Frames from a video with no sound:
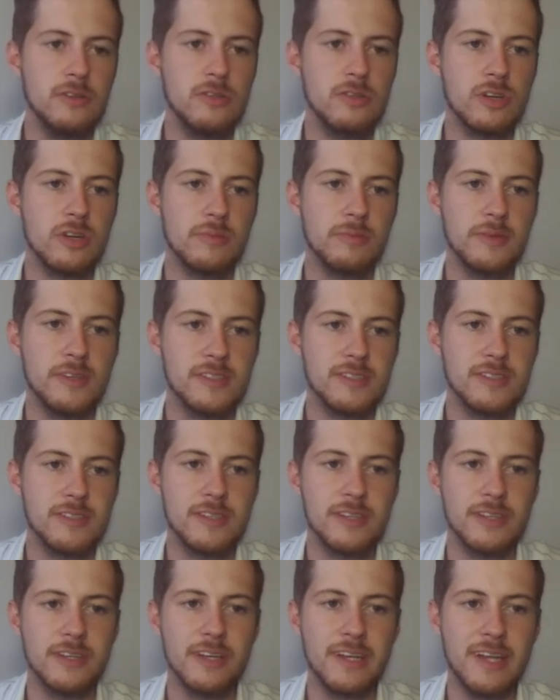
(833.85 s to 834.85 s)
drop list
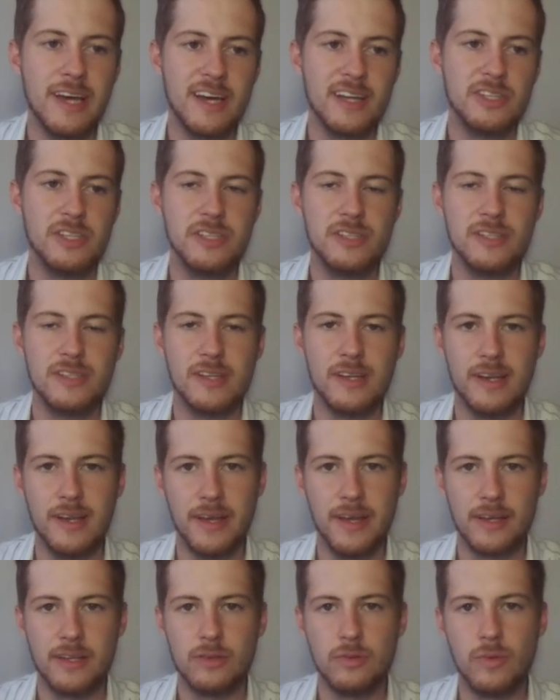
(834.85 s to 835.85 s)
and you can actually
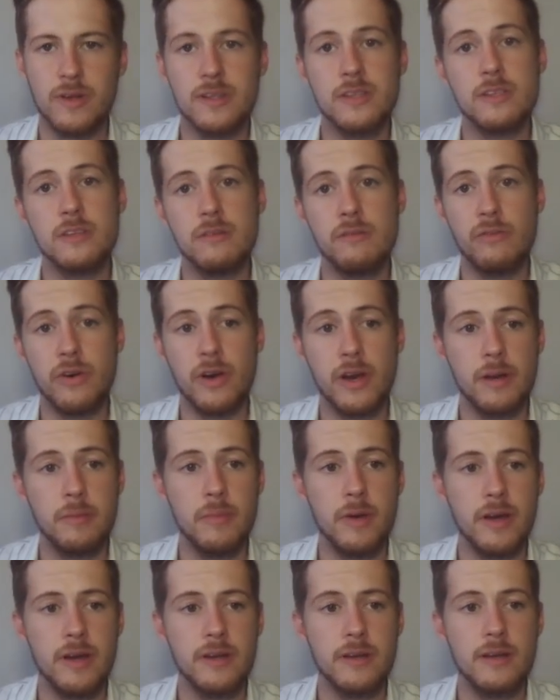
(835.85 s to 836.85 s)
select ones you've already
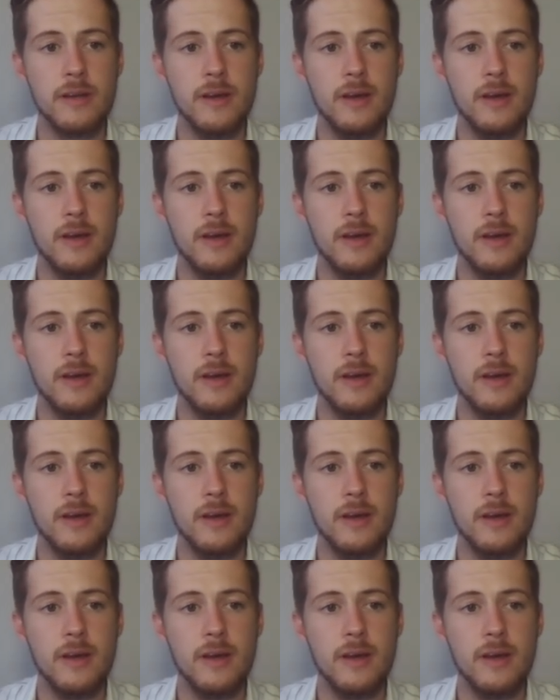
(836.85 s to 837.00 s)
made.